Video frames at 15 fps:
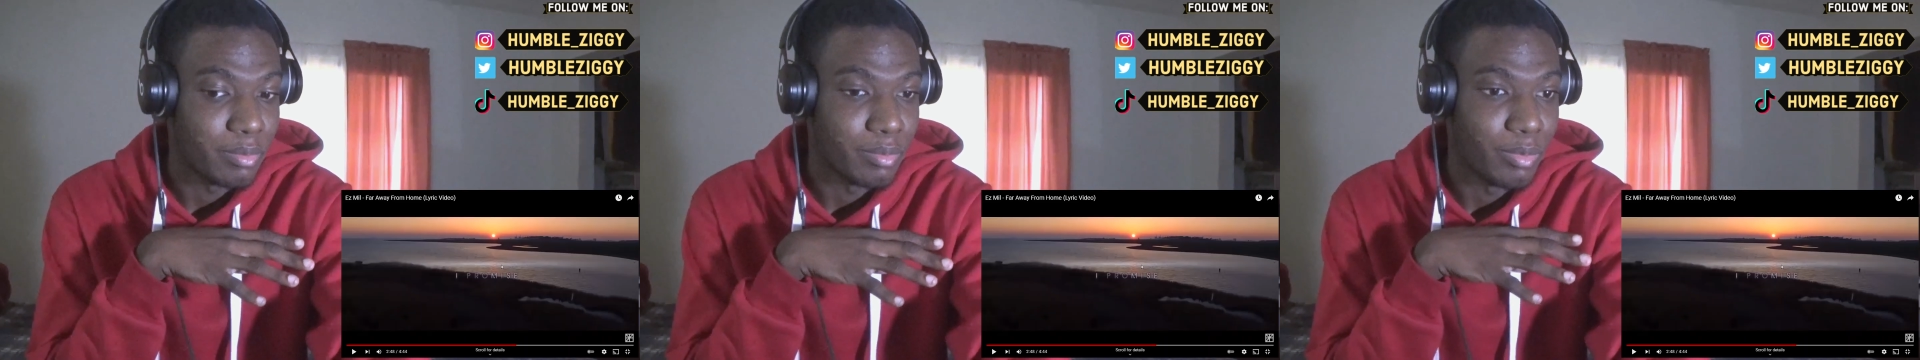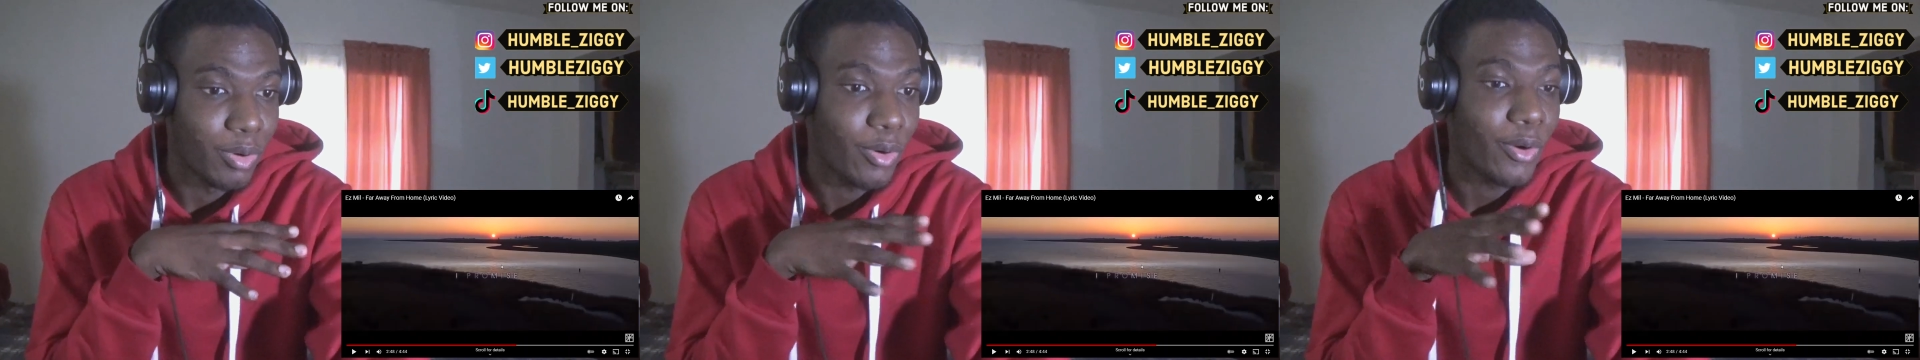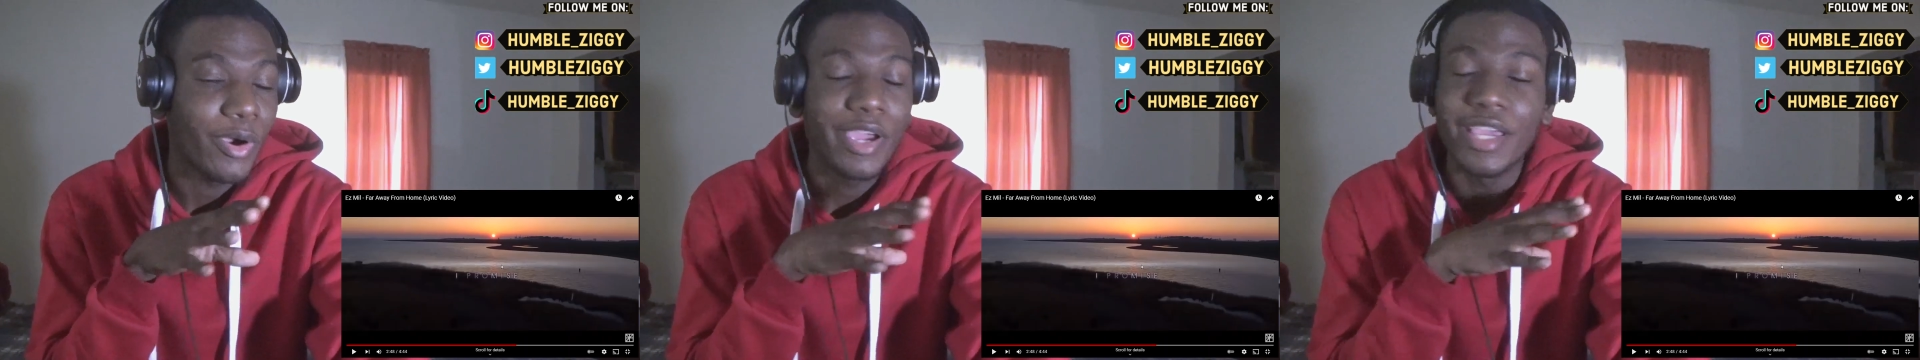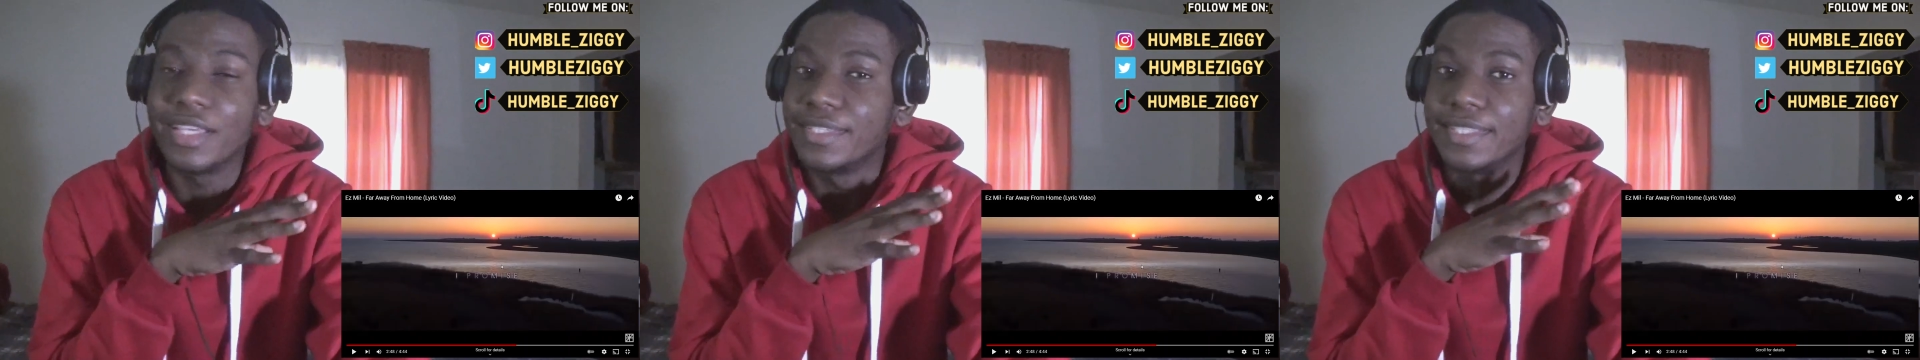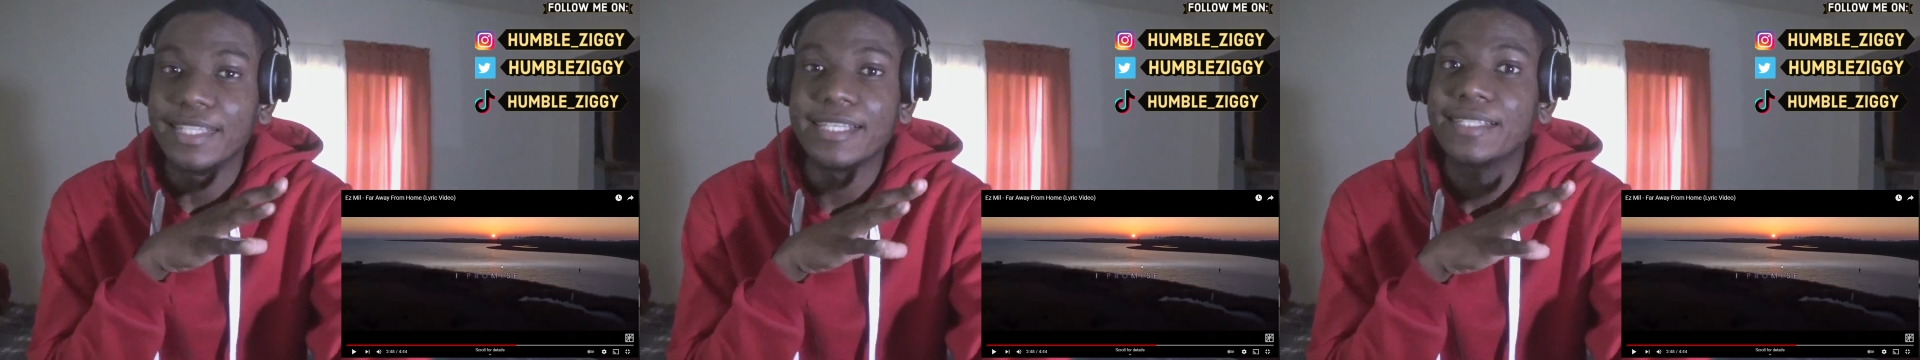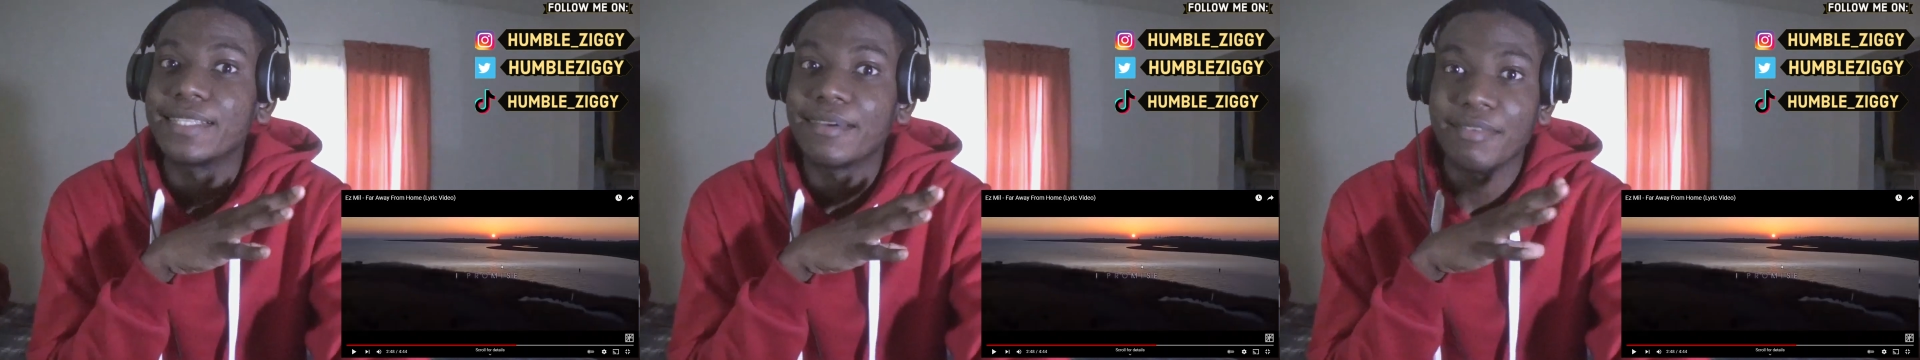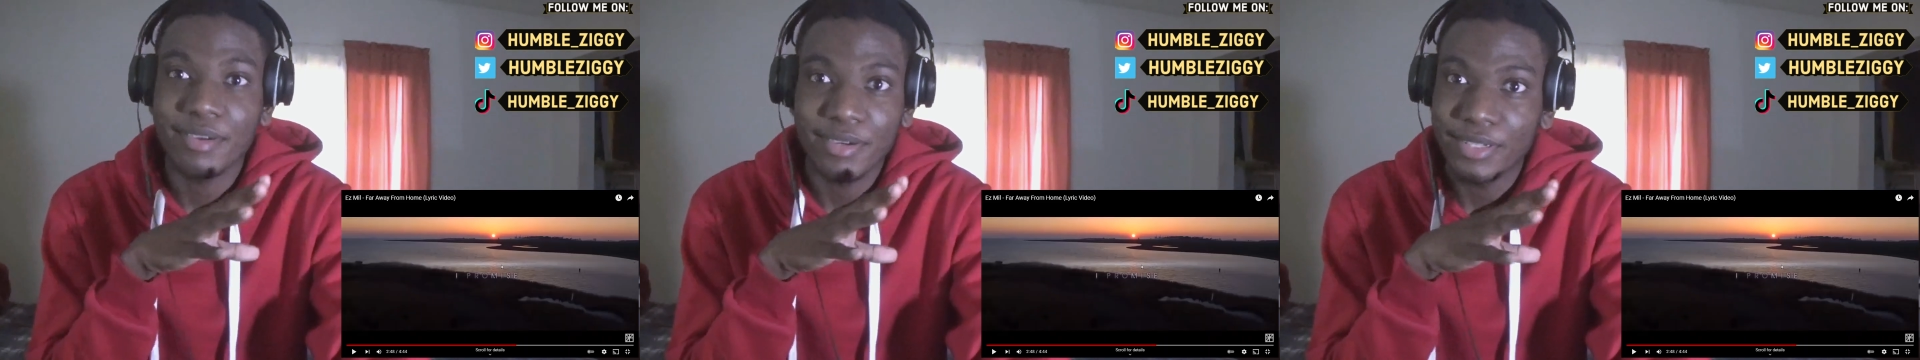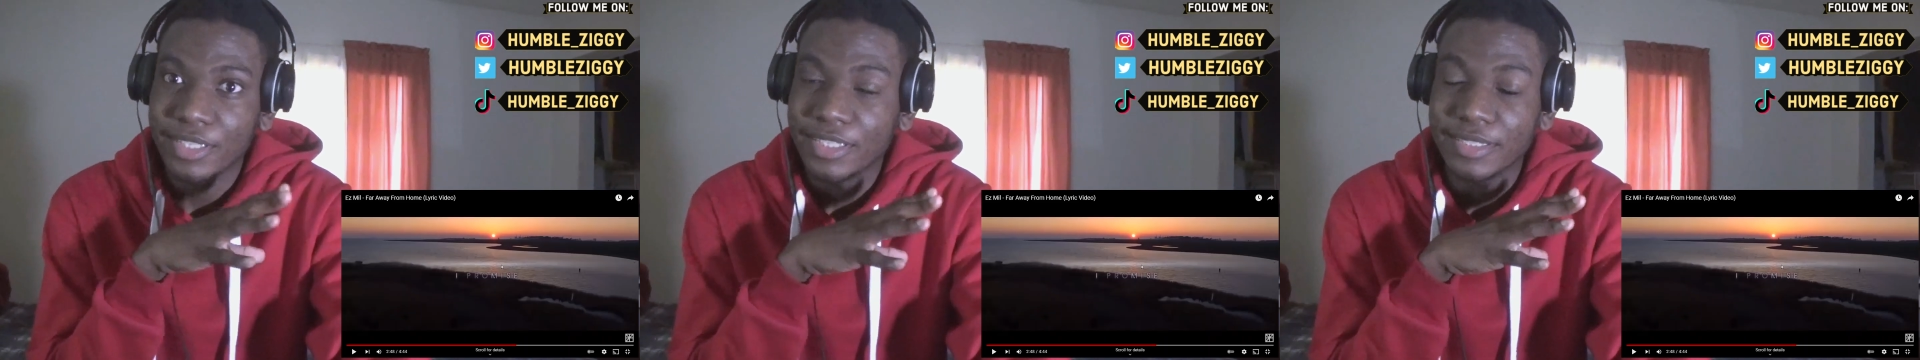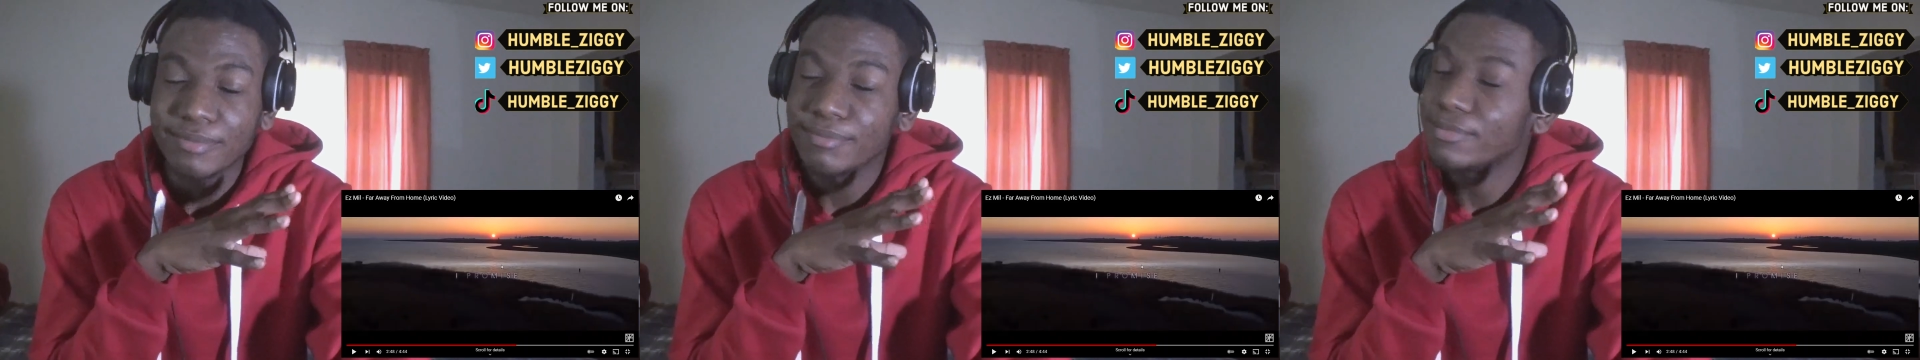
boy, is this ever gonna,